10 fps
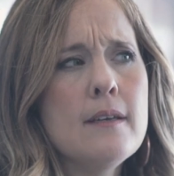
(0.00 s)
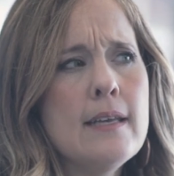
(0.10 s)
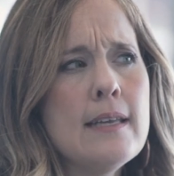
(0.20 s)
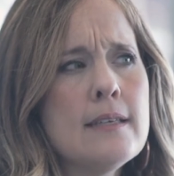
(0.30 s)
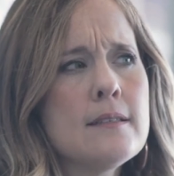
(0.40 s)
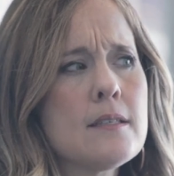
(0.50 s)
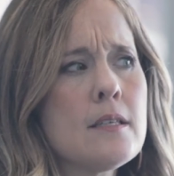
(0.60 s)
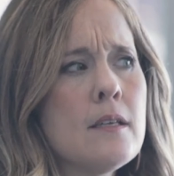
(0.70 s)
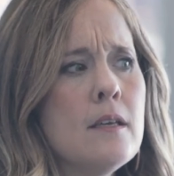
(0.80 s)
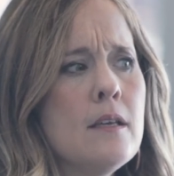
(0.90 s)

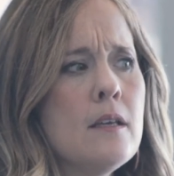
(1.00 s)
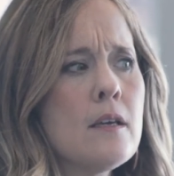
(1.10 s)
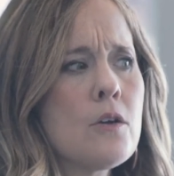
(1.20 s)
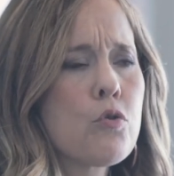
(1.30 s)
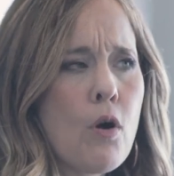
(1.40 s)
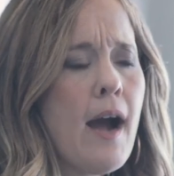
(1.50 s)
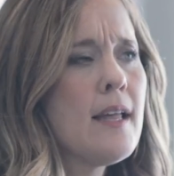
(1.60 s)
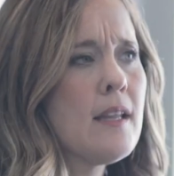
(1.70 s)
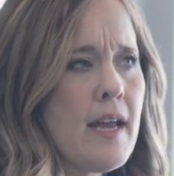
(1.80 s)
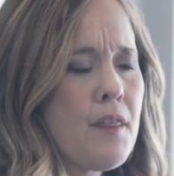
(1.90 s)
didn't
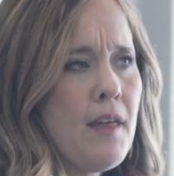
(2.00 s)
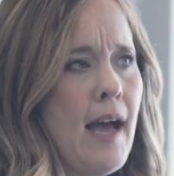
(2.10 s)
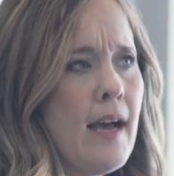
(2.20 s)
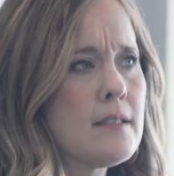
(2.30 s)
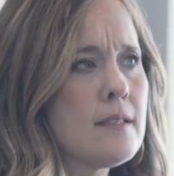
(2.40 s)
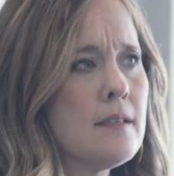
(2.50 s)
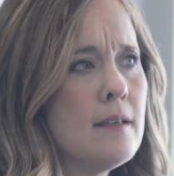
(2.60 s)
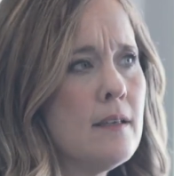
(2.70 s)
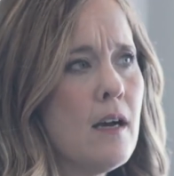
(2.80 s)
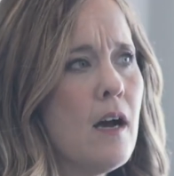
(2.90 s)
cry like that
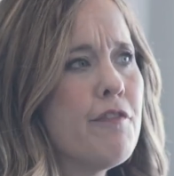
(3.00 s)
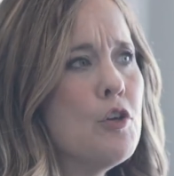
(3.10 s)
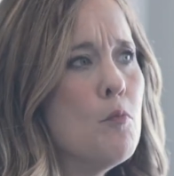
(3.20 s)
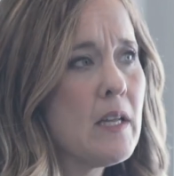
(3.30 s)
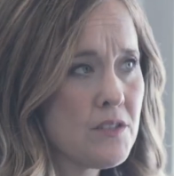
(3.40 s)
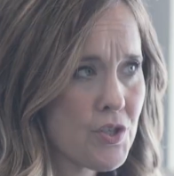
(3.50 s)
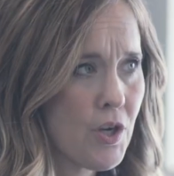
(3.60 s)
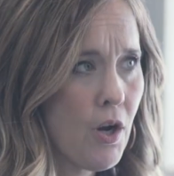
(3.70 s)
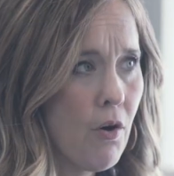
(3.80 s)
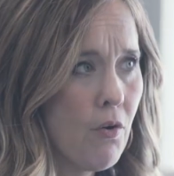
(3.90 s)
a few months
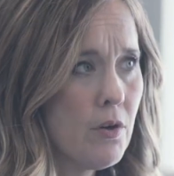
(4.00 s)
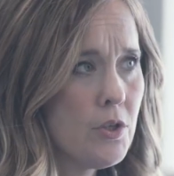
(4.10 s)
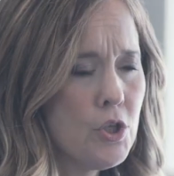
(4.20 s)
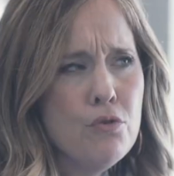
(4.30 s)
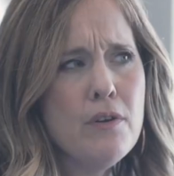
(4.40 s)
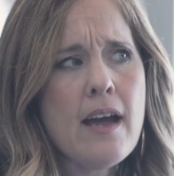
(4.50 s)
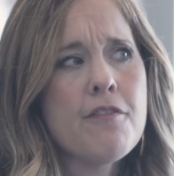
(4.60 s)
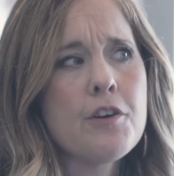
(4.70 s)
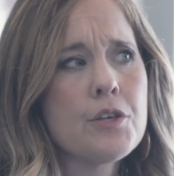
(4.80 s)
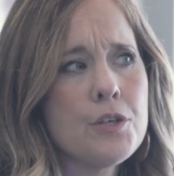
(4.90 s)
ago. You
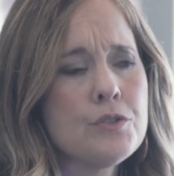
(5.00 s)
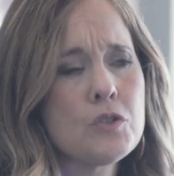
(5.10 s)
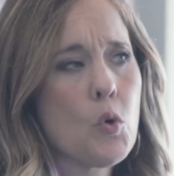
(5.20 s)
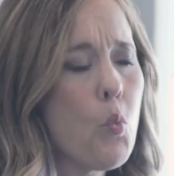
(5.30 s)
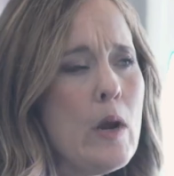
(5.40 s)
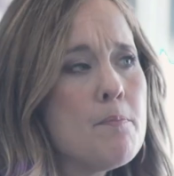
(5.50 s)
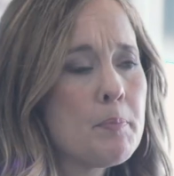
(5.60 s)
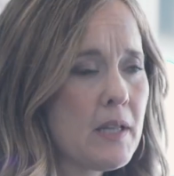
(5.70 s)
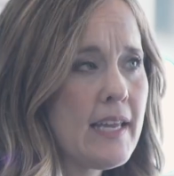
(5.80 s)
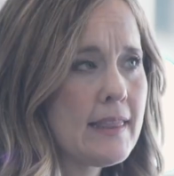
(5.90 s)
never used to
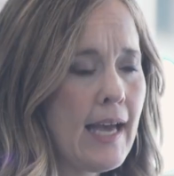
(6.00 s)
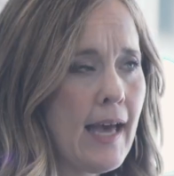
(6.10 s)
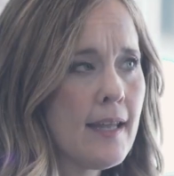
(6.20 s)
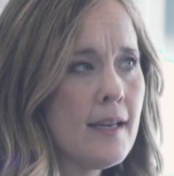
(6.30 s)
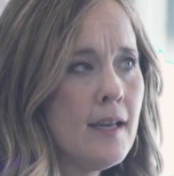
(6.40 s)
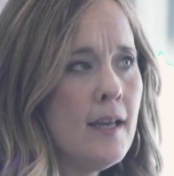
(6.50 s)
weep like that